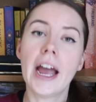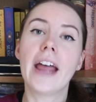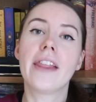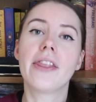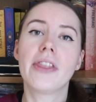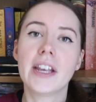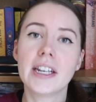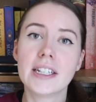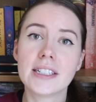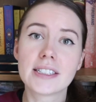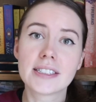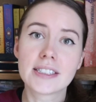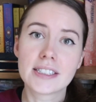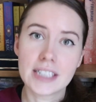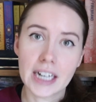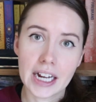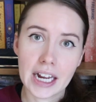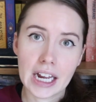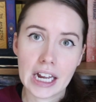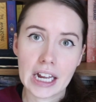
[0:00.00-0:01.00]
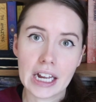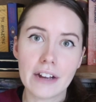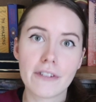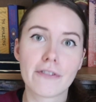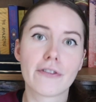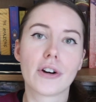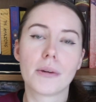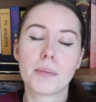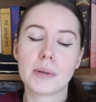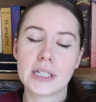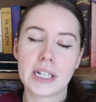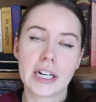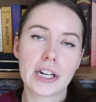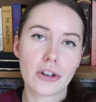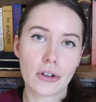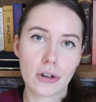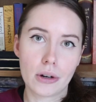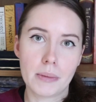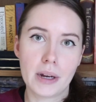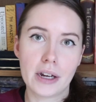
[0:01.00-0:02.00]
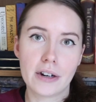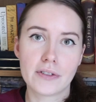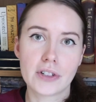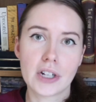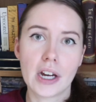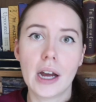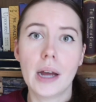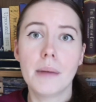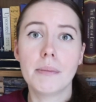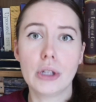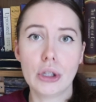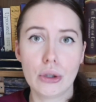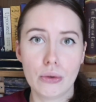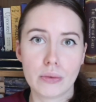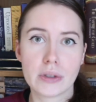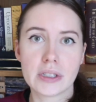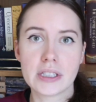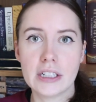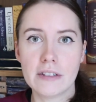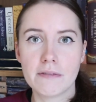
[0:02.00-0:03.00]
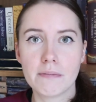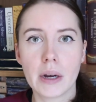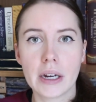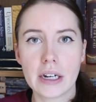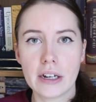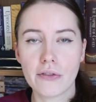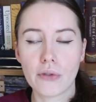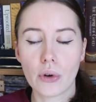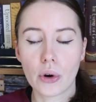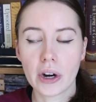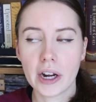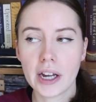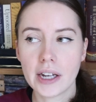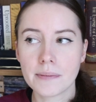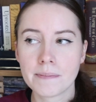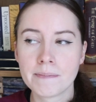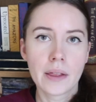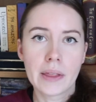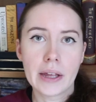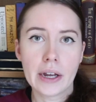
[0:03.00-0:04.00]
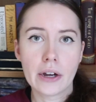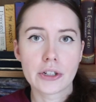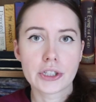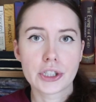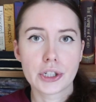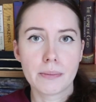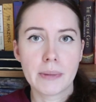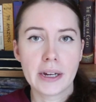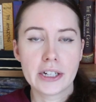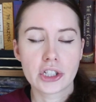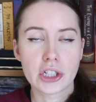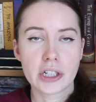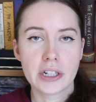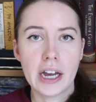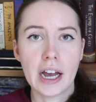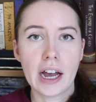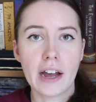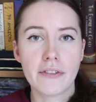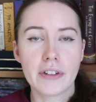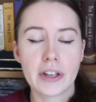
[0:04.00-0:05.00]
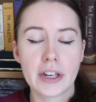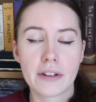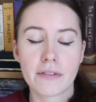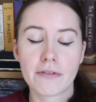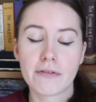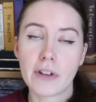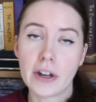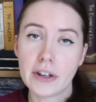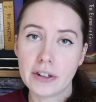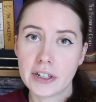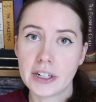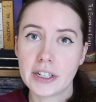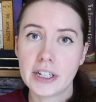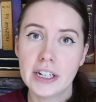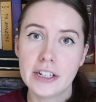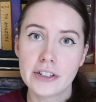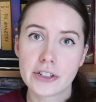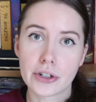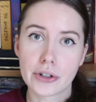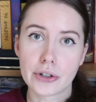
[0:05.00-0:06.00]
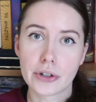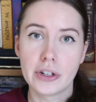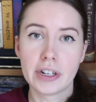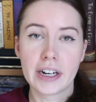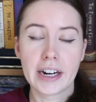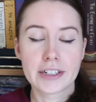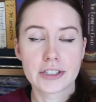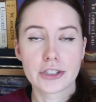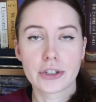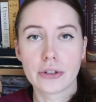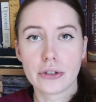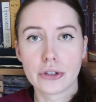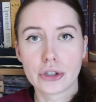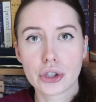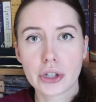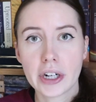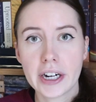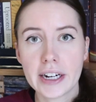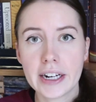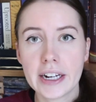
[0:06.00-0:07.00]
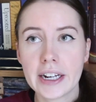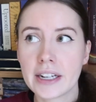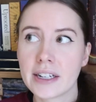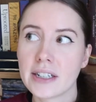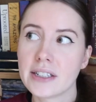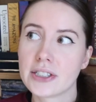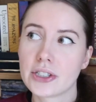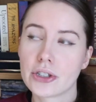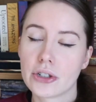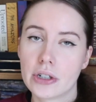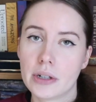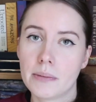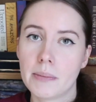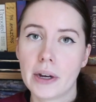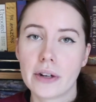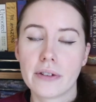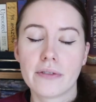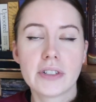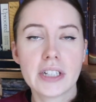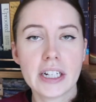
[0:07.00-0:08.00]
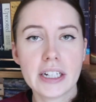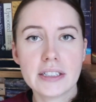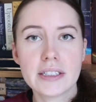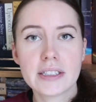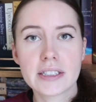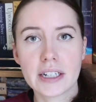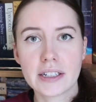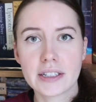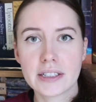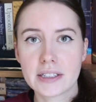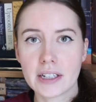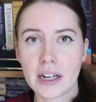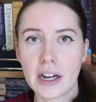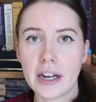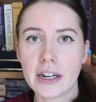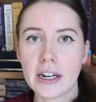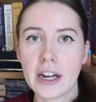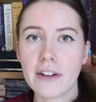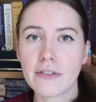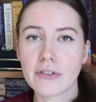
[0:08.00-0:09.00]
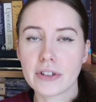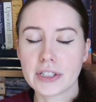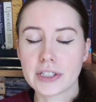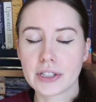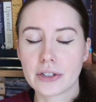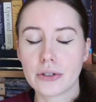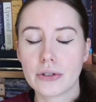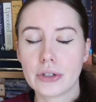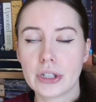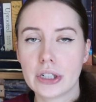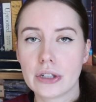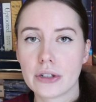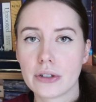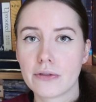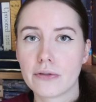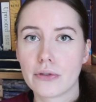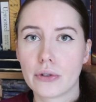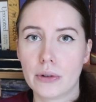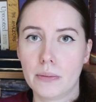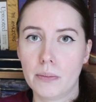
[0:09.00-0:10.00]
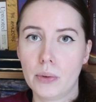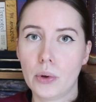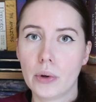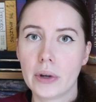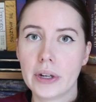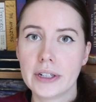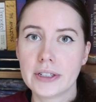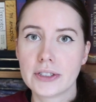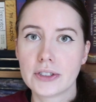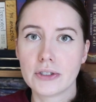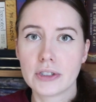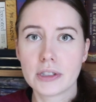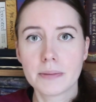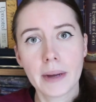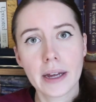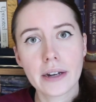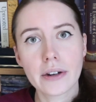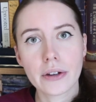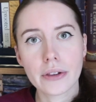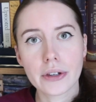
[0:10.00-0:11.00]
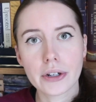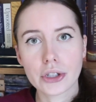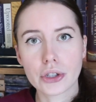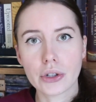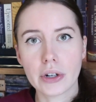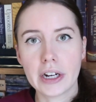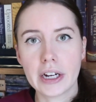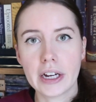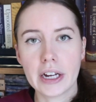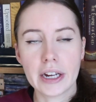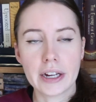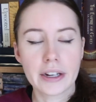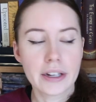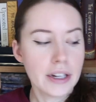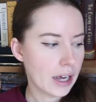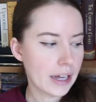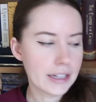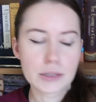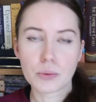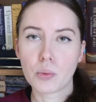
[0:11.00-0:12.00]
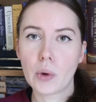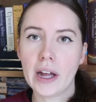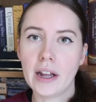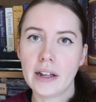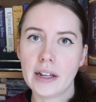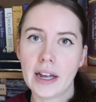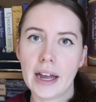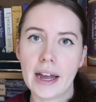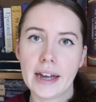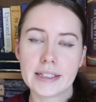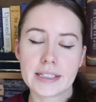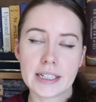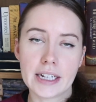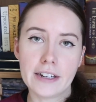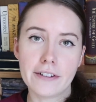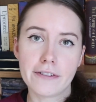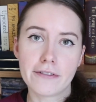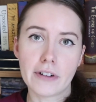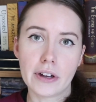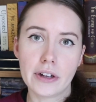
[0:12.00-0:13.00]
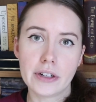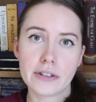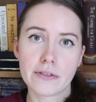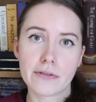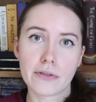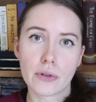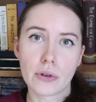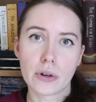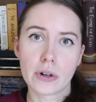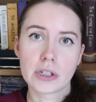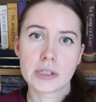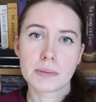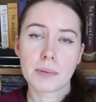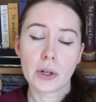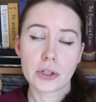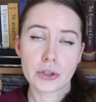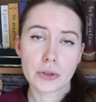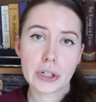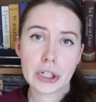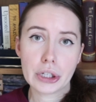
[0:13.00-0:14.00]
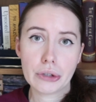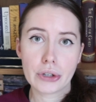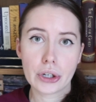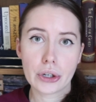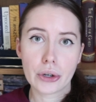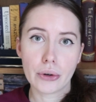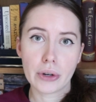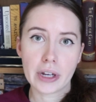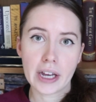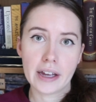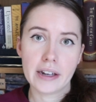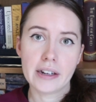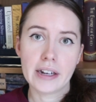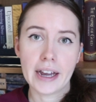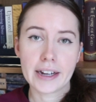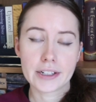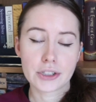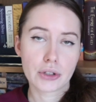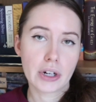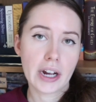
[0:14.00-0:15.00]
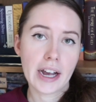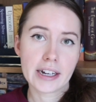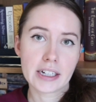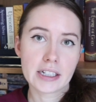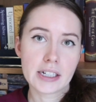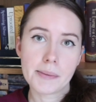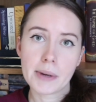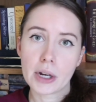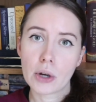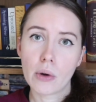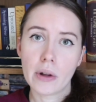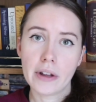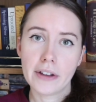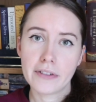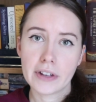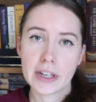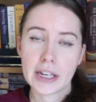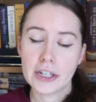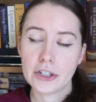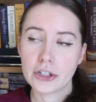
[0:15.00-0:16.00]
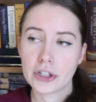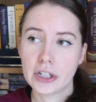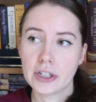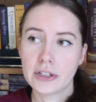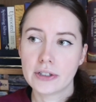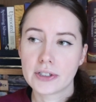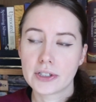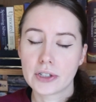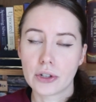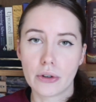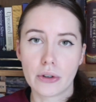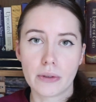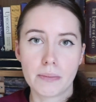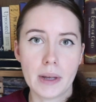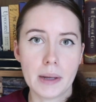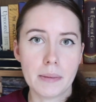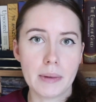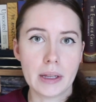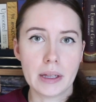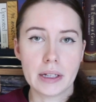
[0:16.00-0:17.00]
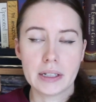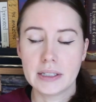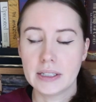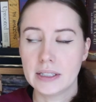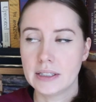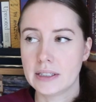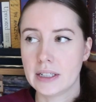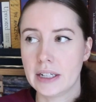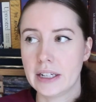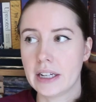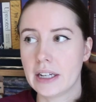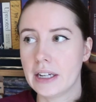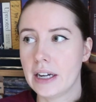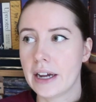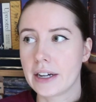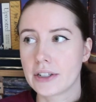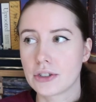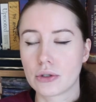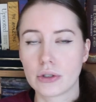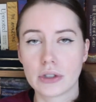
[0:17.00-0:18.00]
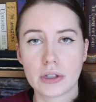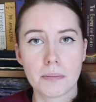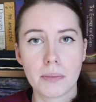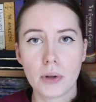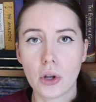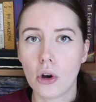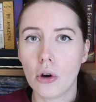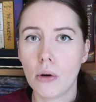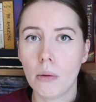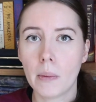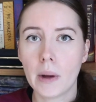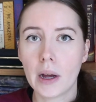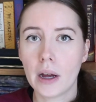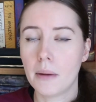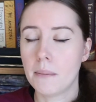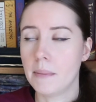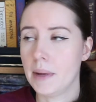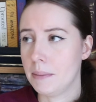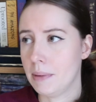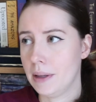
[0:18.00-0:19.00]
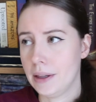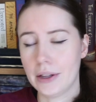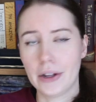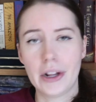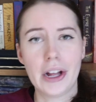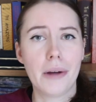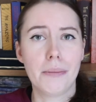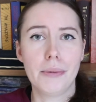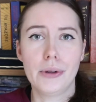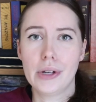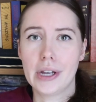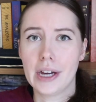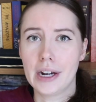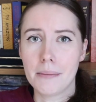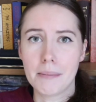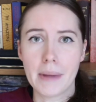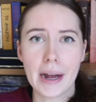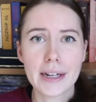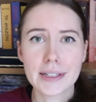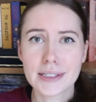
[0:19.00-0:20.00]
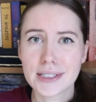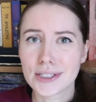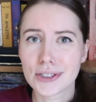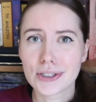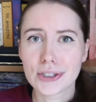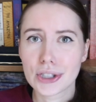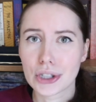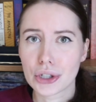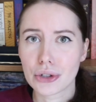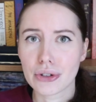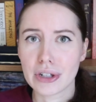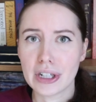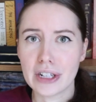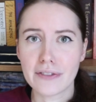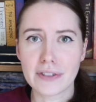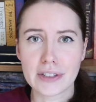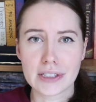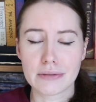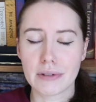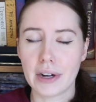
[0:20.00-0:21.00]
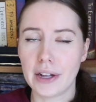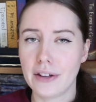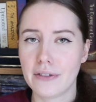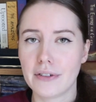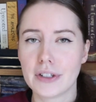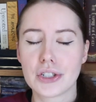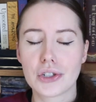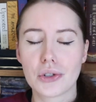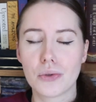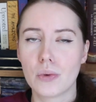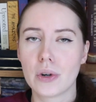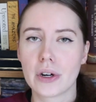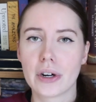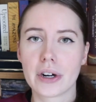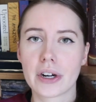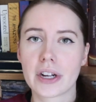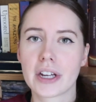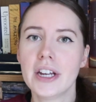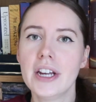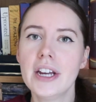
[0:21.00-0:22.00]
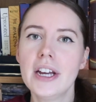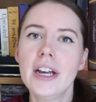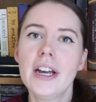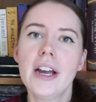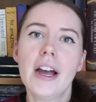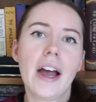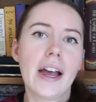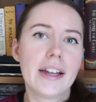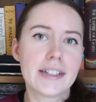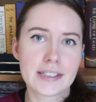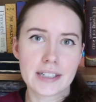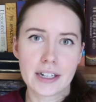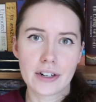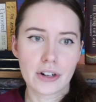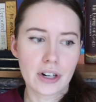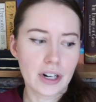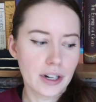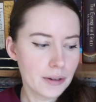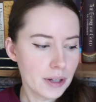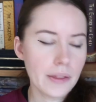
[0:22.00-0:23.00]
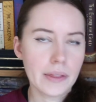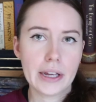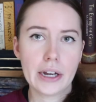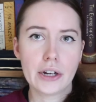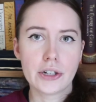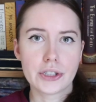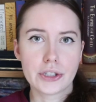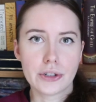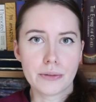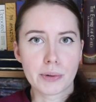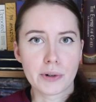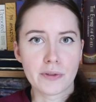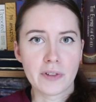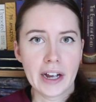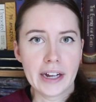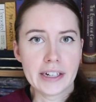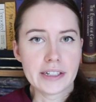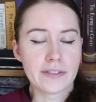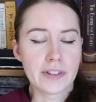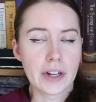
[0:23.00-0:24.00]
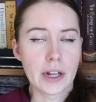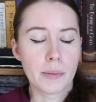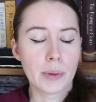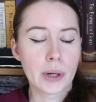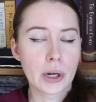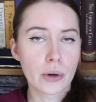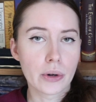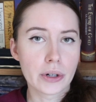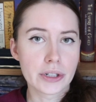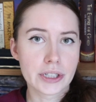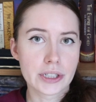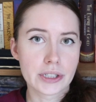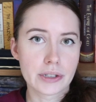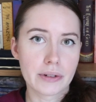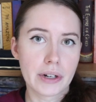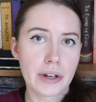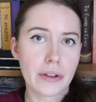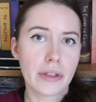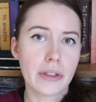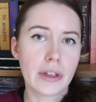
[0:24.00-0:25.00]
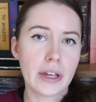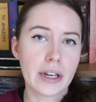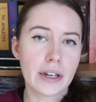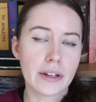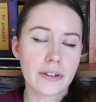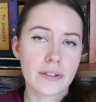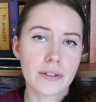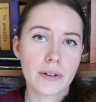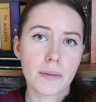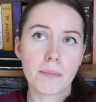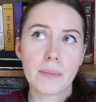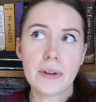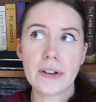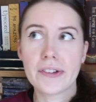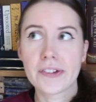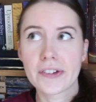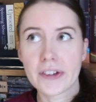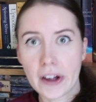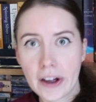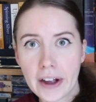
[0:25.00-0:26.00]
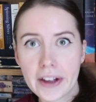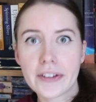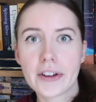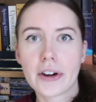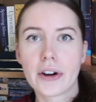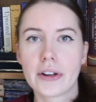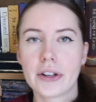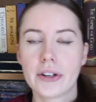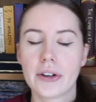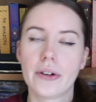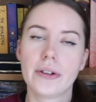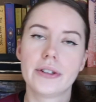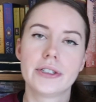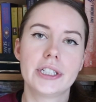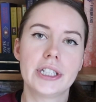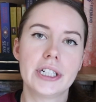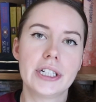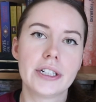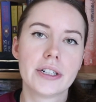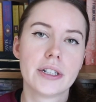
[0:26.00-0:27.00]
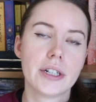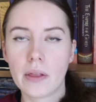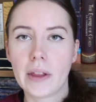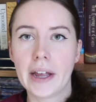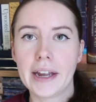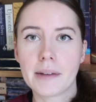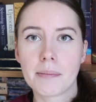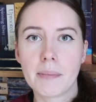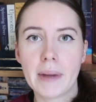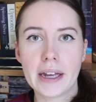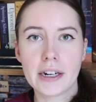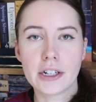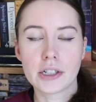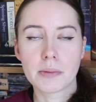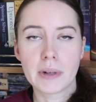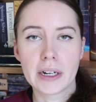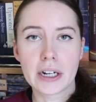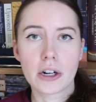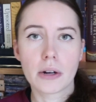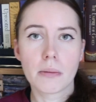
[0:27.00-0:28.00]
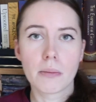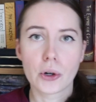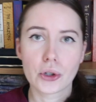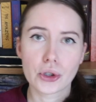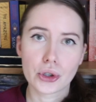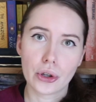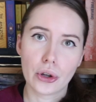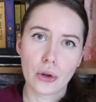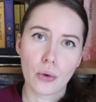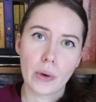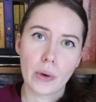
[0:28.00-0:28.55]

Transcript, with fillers: and they stay for a particular amount of time, you receive money for it. They also mention having funded internal and external training, a certain amount of days set aside every single year for employees to spend on their training, as well as a fund for sponsoring you to go get an extra academic qualification. So maybe this is like an extra diploma, maybe they'll help you get a master's degree if it's relevant to work, etc. They also provide development courses around things besides archaeology, like management, commercial